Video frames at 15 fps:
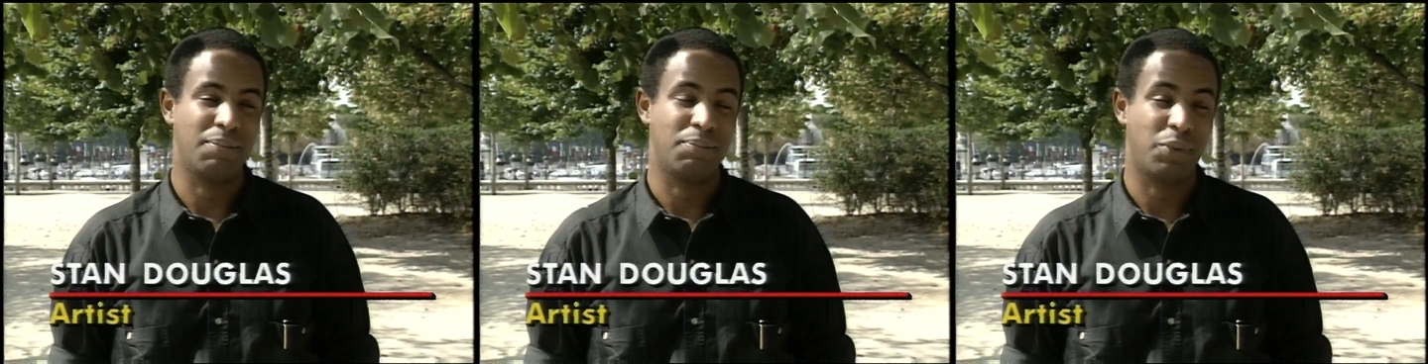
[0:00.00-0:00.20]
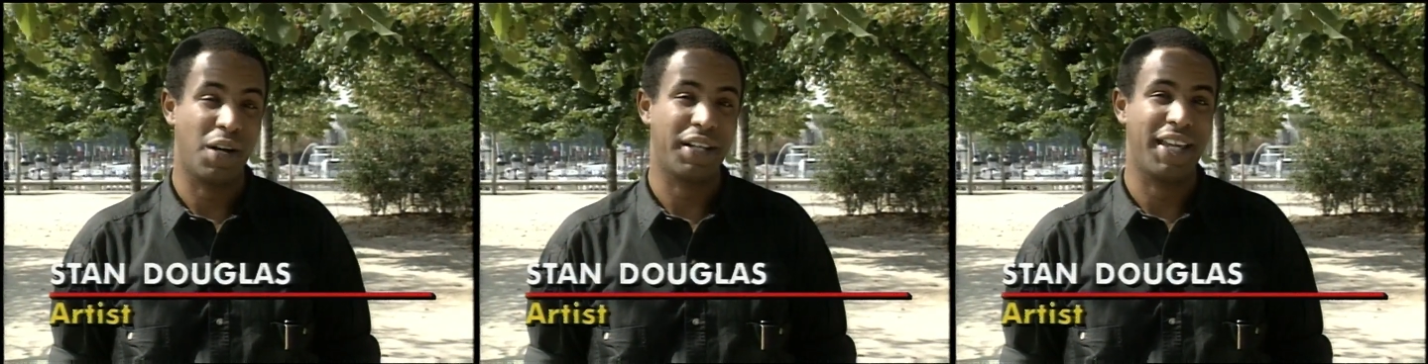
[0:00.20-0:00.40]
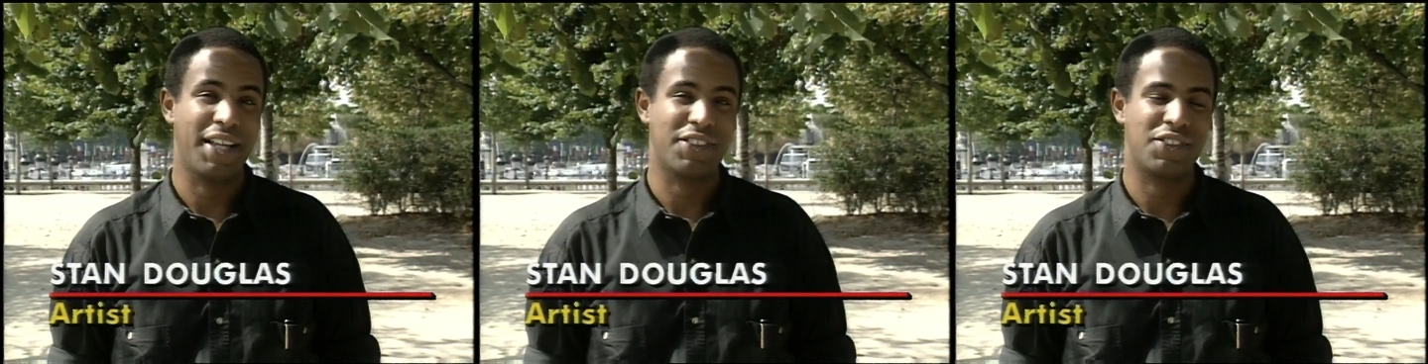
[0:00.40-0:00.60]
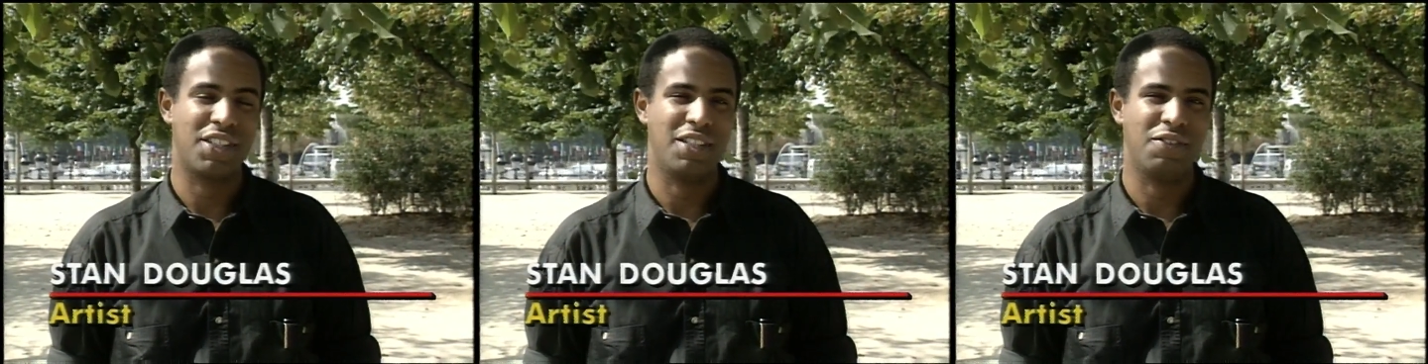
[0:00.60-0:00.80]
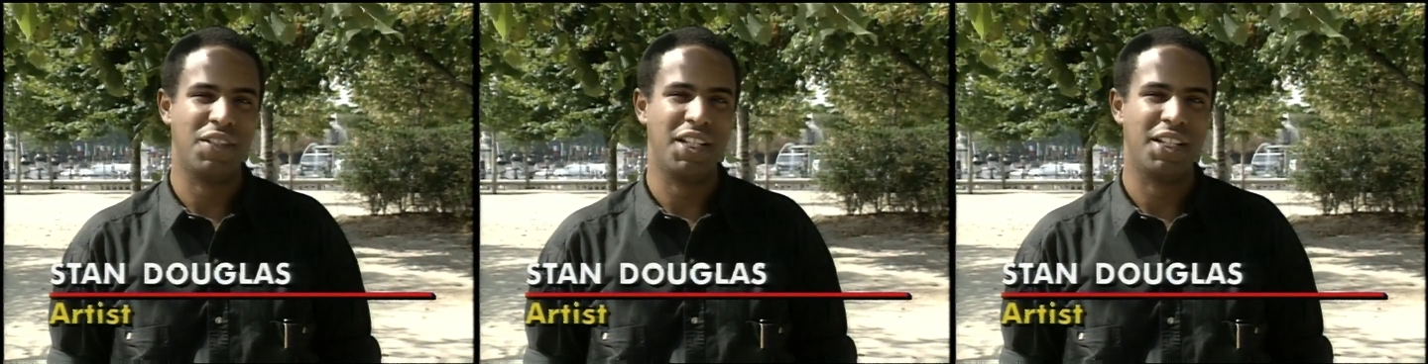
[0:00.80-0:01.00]
broadcast
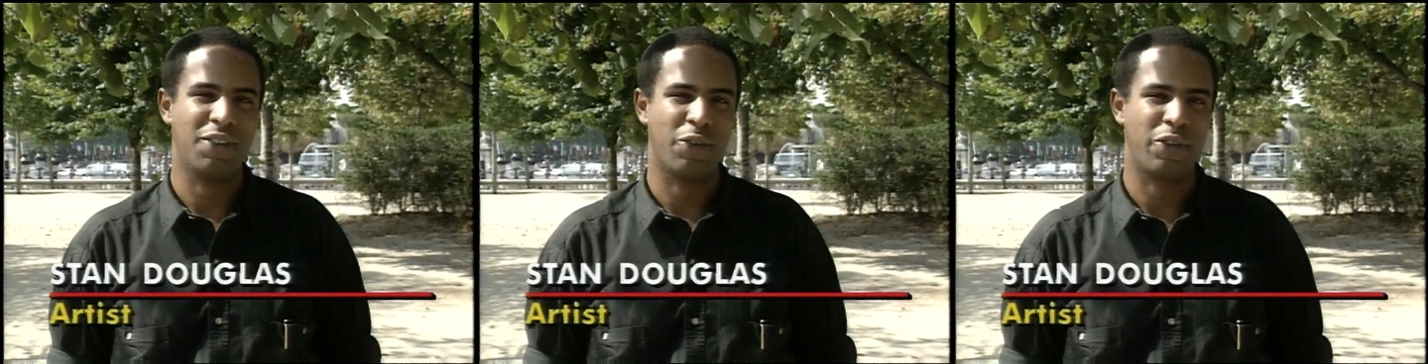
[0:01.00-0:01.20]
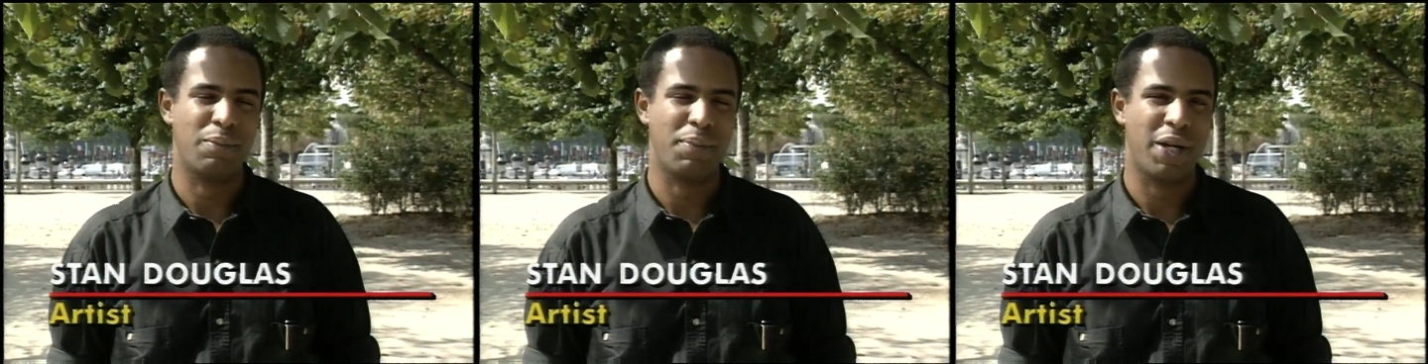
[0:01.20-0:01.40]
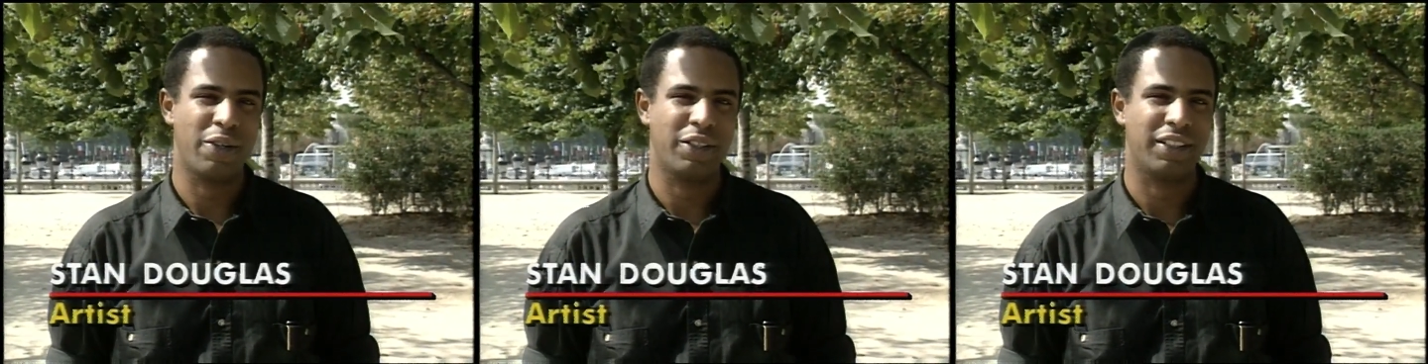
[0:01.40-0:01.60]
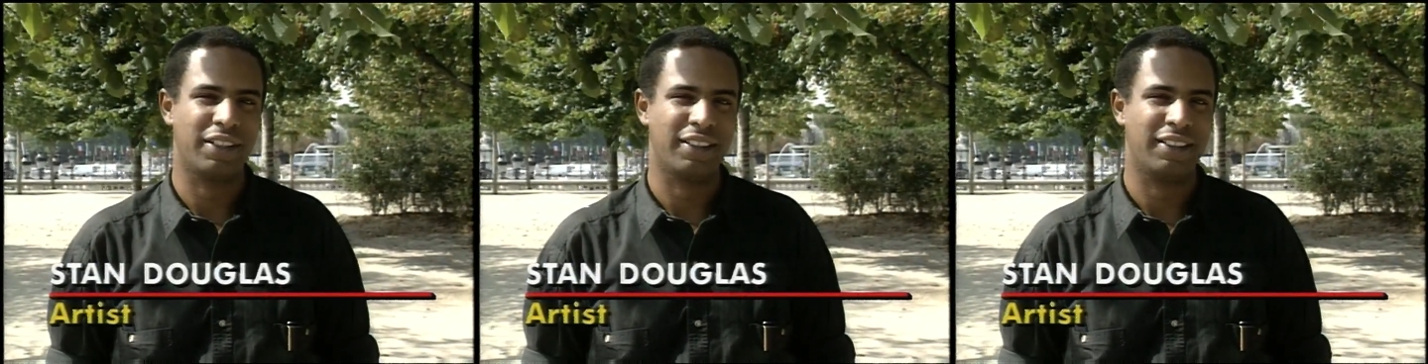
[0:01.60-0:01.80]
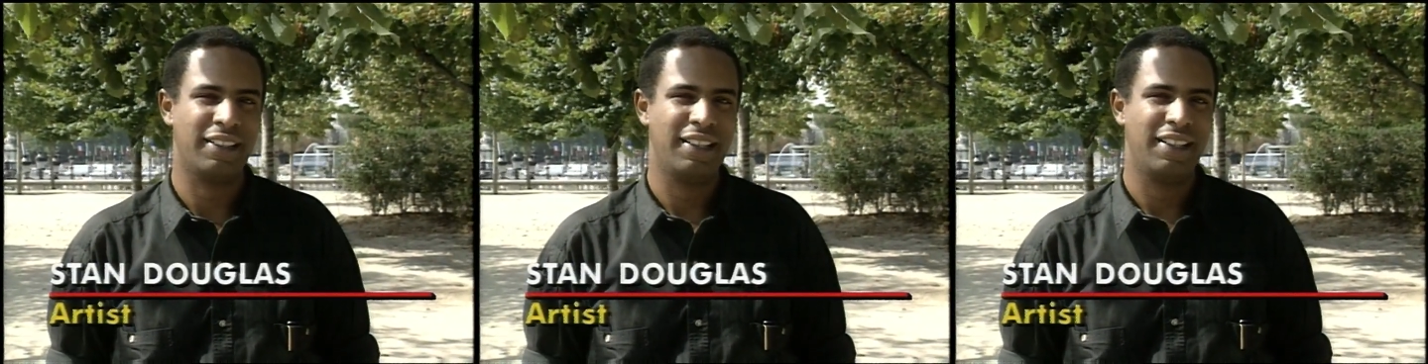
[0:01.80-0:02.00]
TV in North
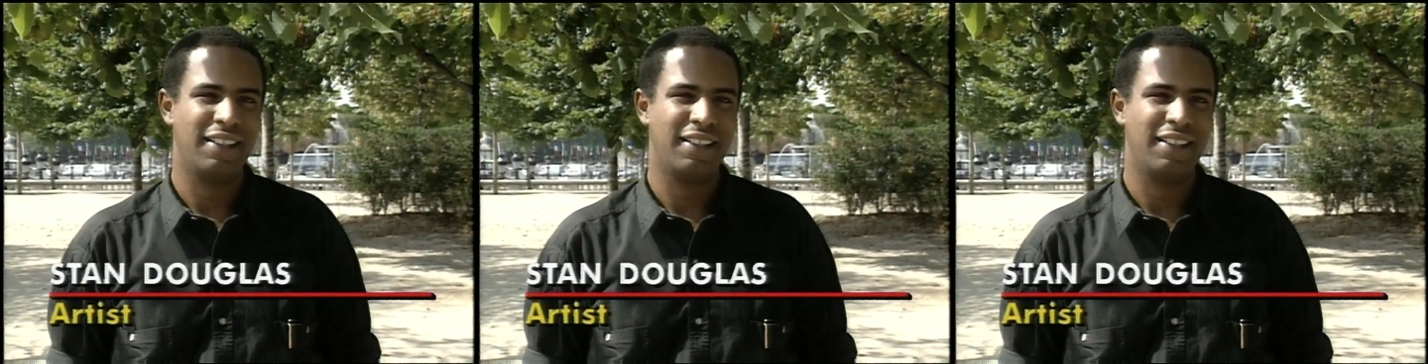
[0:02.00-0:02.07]
America